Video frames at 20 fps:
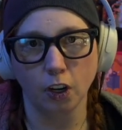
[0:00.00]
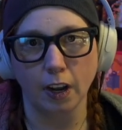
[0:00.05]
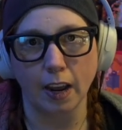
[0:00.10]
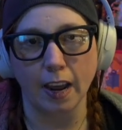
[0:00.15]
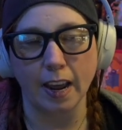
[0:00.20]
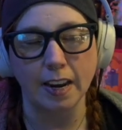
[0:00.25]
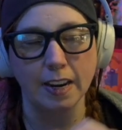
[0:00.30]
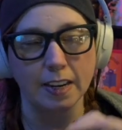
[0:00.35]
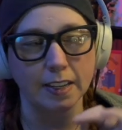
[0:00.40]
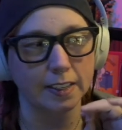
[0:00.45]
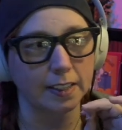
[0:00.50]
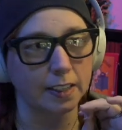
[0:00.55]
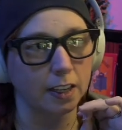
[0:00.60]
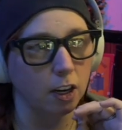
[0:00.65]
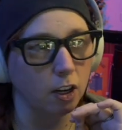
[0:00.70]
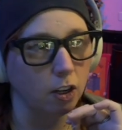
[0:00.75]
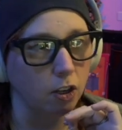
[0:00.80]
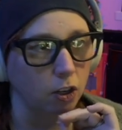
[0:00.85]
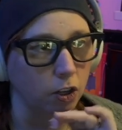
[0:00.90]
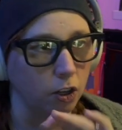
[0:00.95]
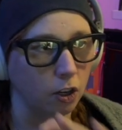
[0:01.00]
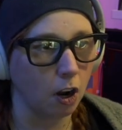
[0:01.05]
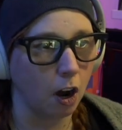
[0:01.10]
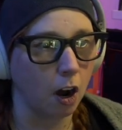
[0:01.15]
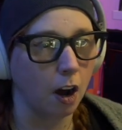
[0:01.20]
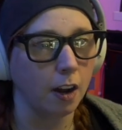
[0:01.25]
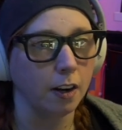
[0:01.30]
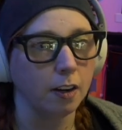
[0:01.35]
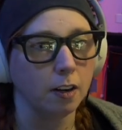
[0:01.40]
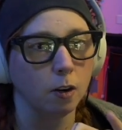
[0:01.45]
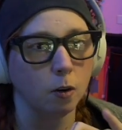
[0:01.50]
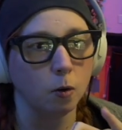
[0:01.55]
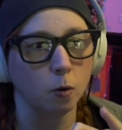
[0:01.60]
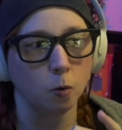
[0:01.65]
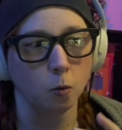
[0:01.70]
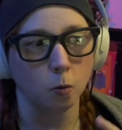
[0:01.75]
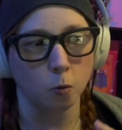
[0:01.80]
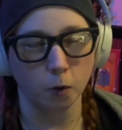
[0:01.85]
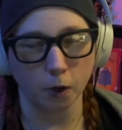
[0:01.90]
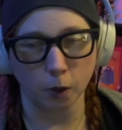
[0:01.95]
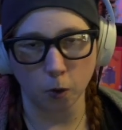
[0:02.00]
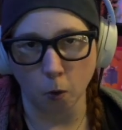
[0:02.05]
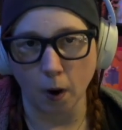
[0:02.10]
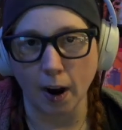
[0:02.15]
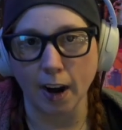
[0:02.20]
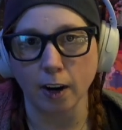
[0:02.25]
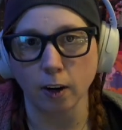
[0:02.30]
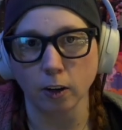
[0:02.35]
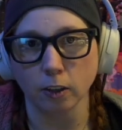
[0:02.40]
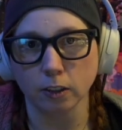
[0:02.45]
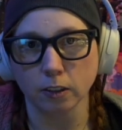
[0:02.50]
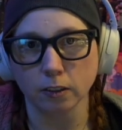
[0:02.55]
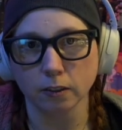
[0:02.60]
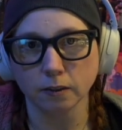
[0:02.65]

It is not required.